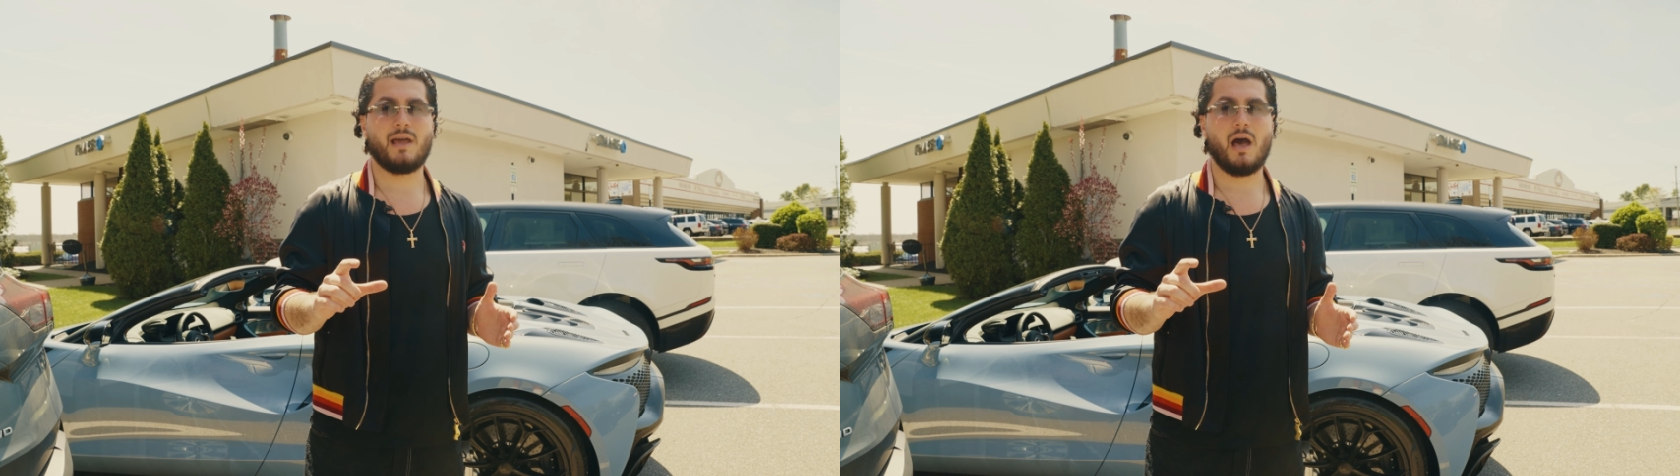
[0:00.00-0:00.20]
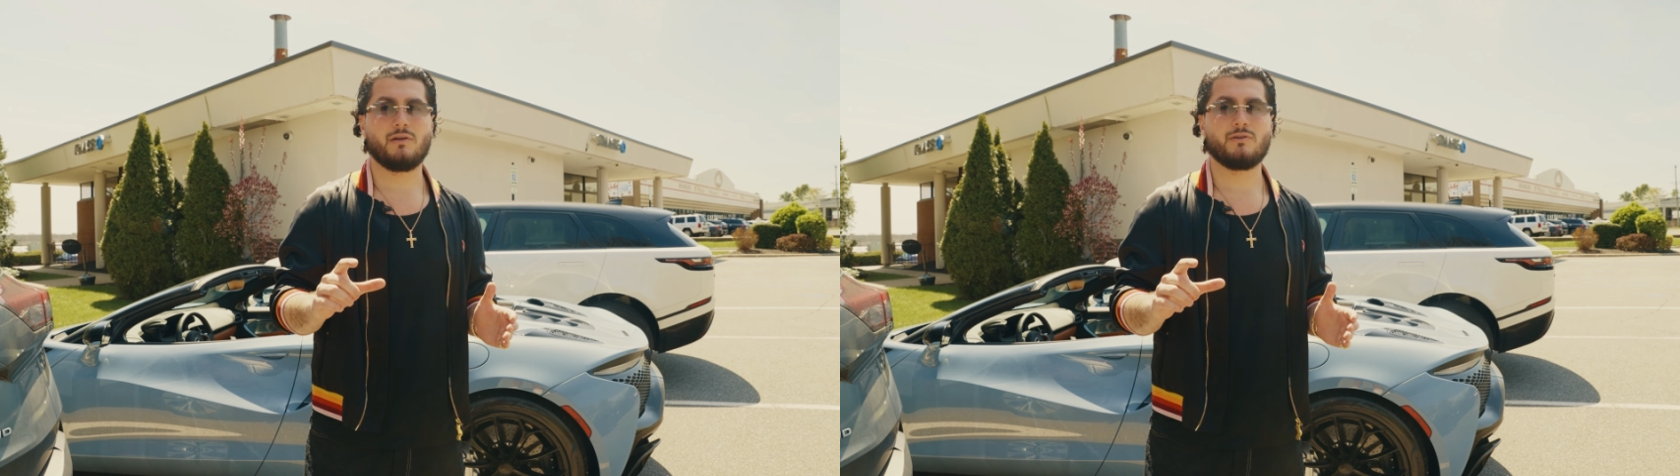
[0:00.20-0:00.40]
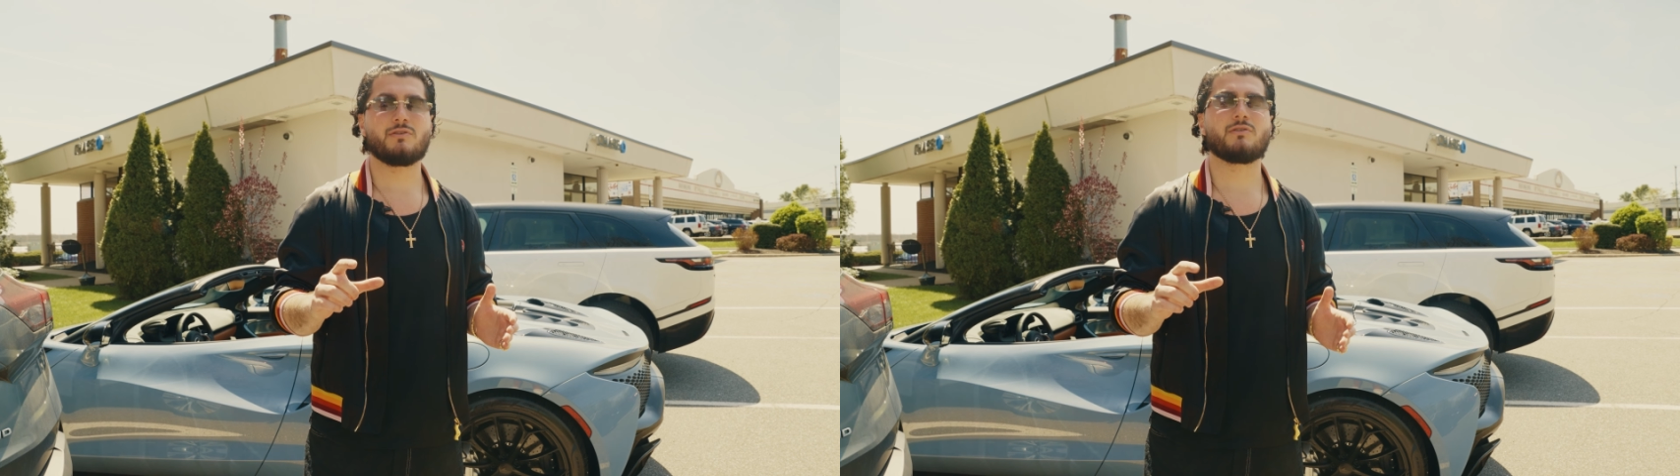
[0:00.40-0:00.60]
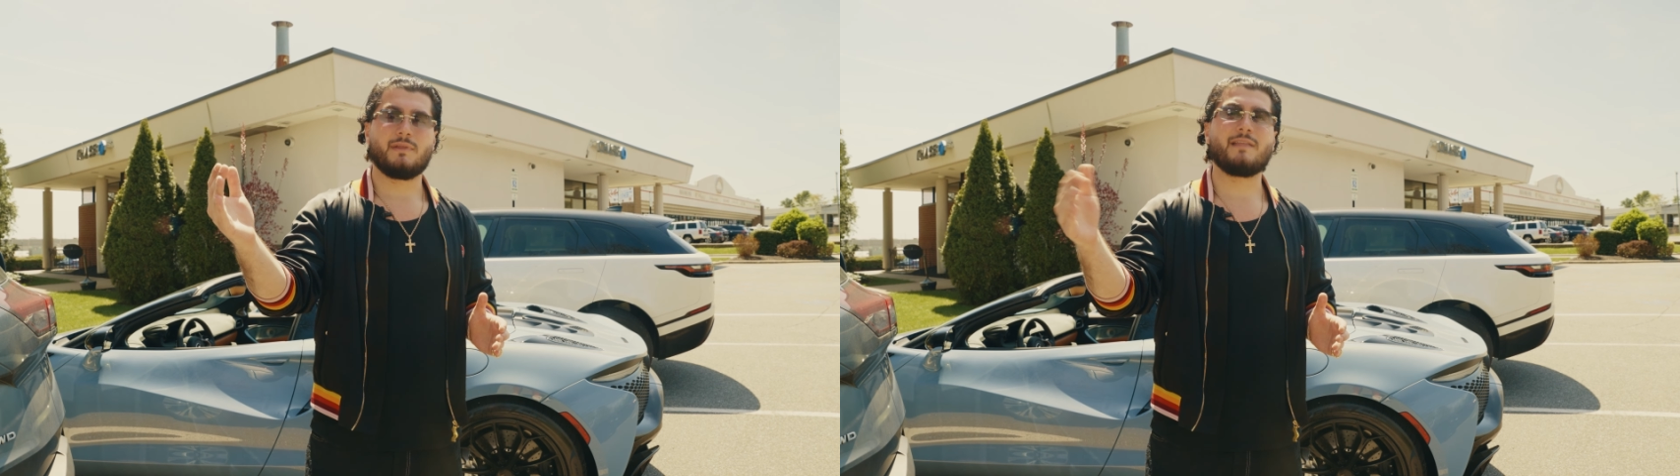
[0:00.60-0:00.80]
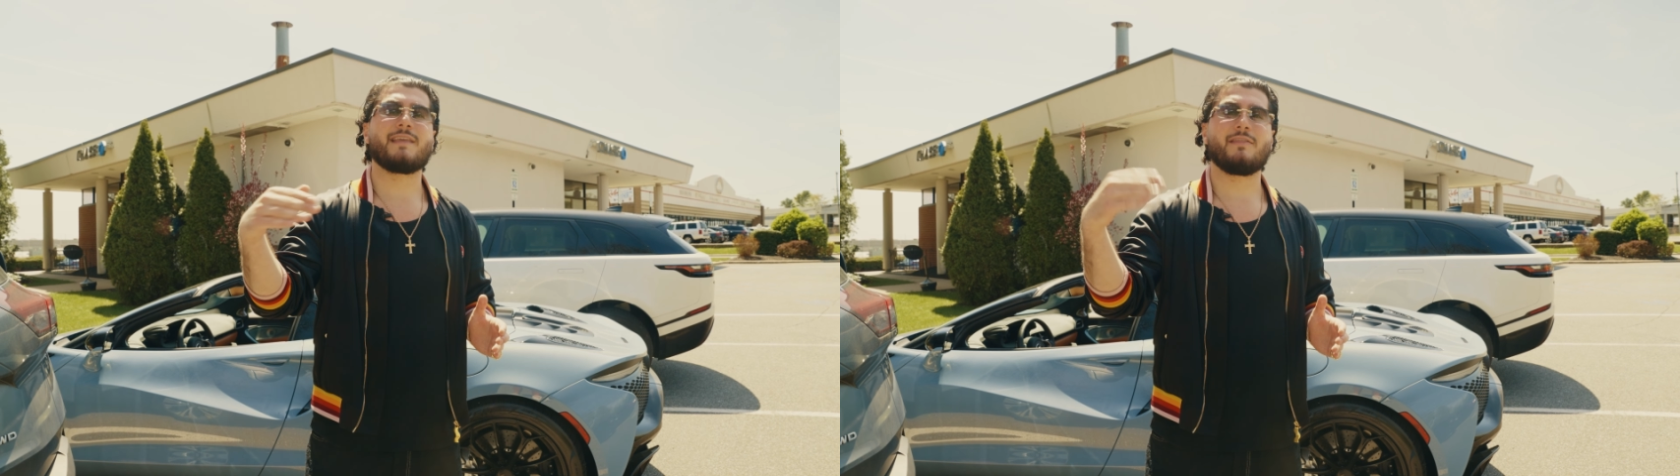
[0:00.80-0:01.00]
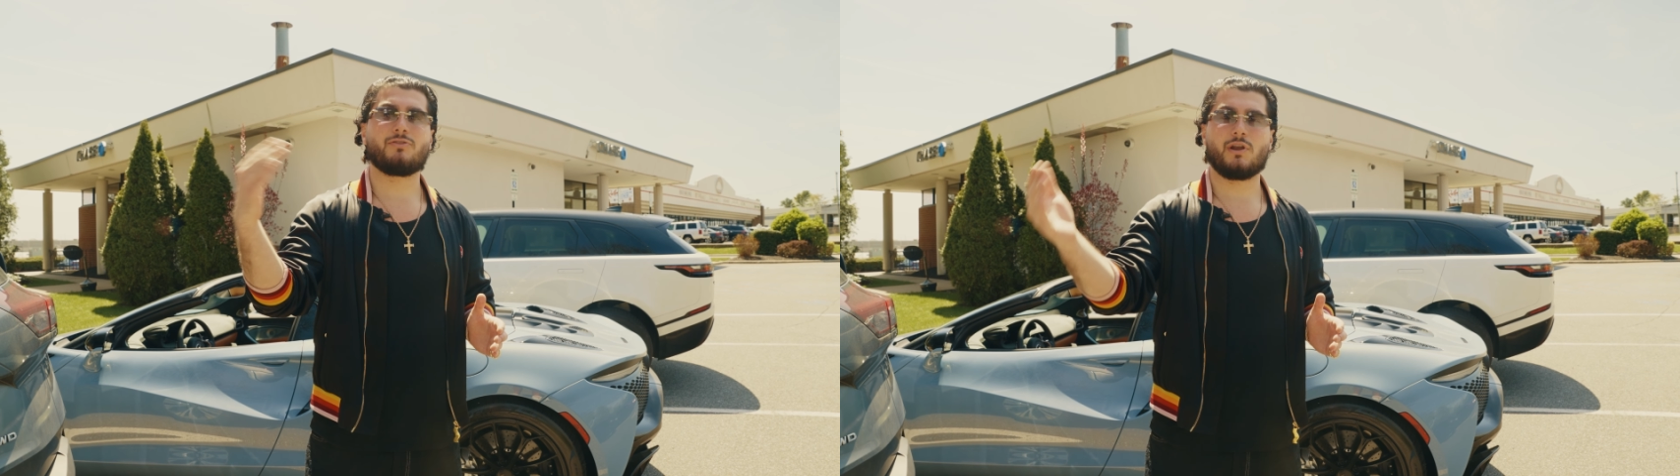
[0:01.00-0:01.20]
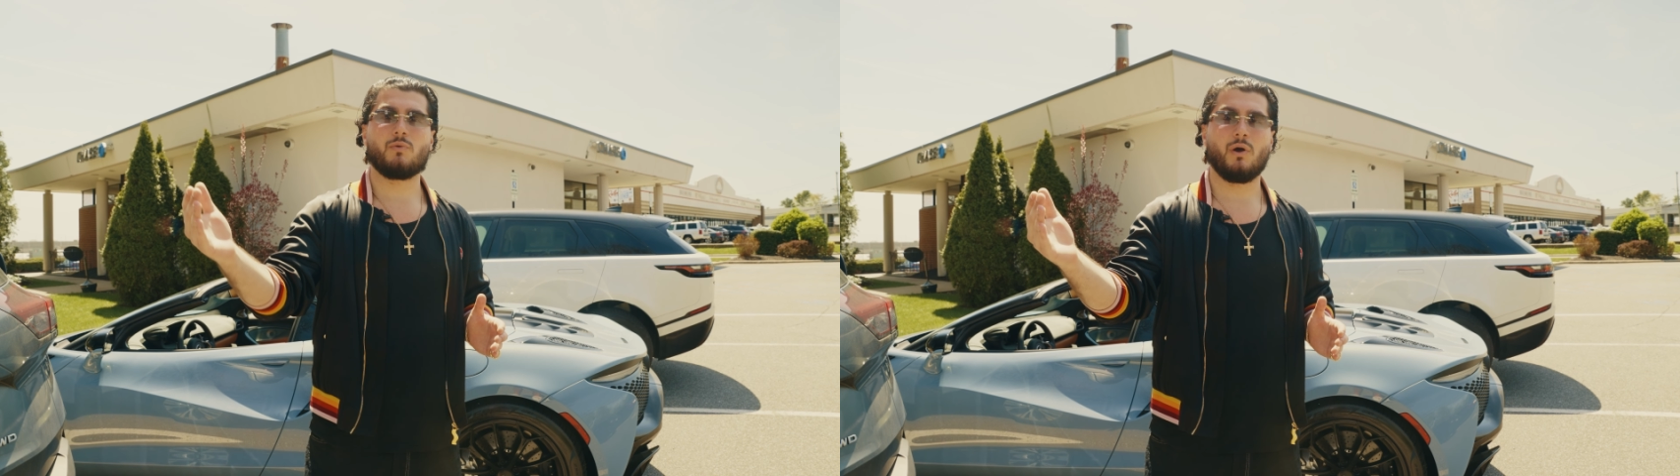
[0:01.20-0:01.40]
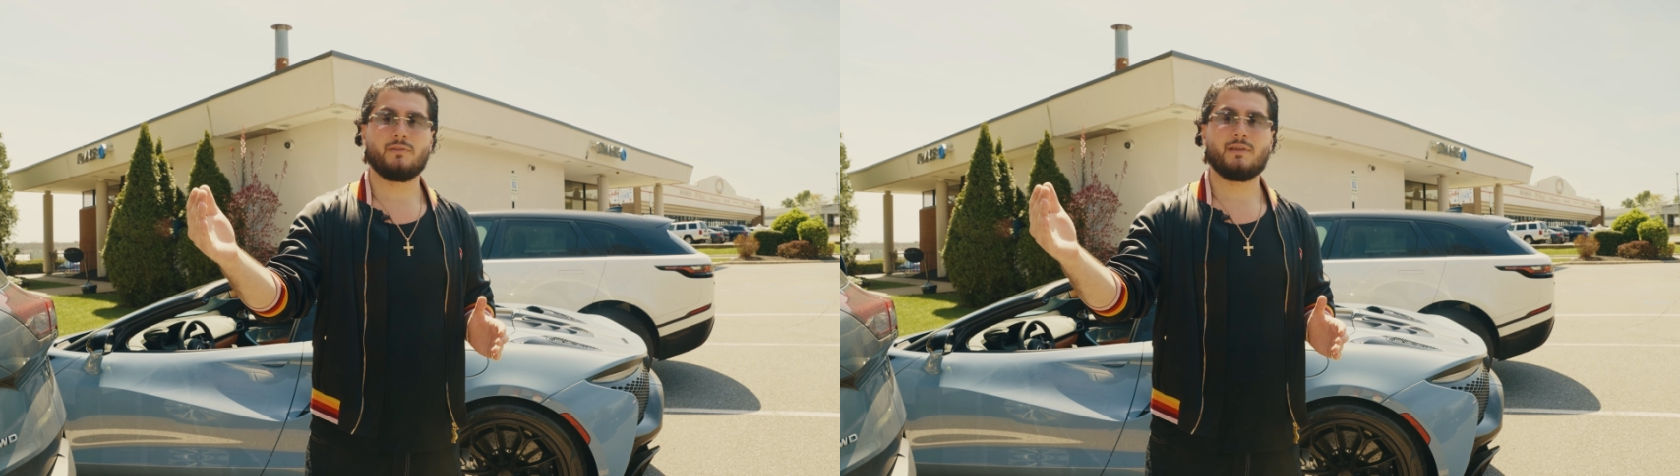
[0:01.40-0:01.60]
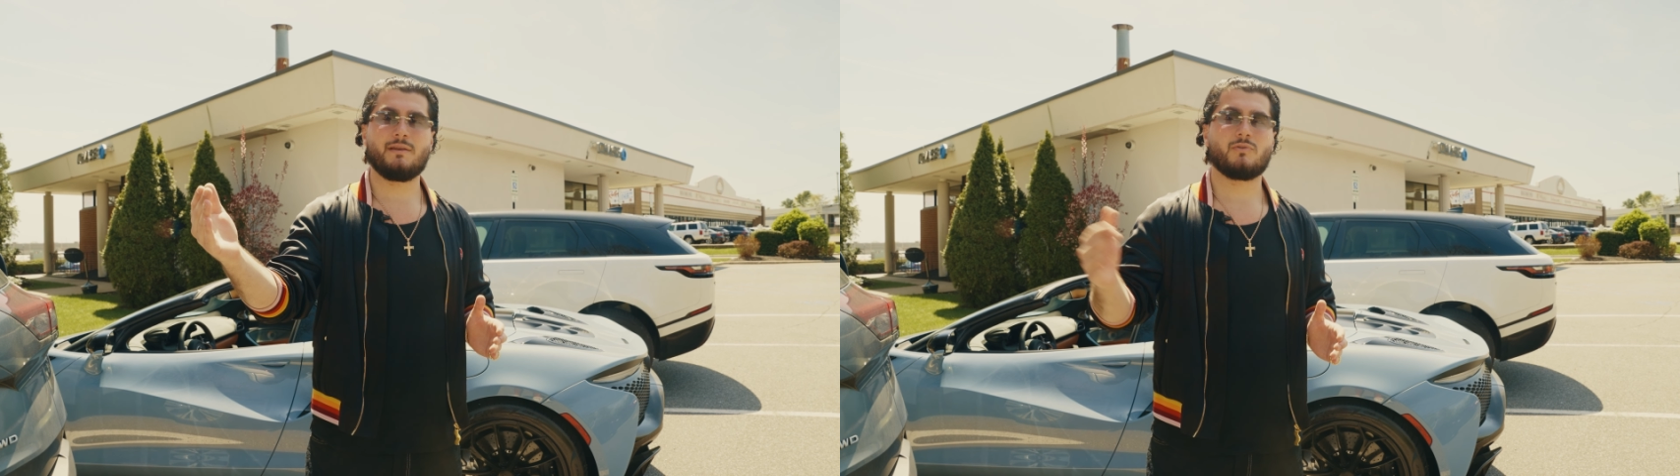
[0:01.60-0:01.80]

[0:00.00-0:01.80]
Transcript: 1031'd it,